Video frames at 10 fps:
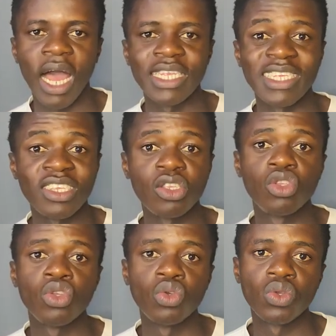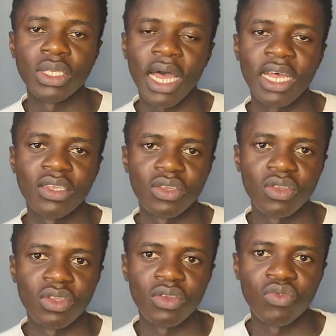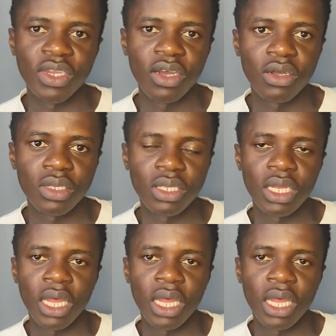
easy to use as Redux,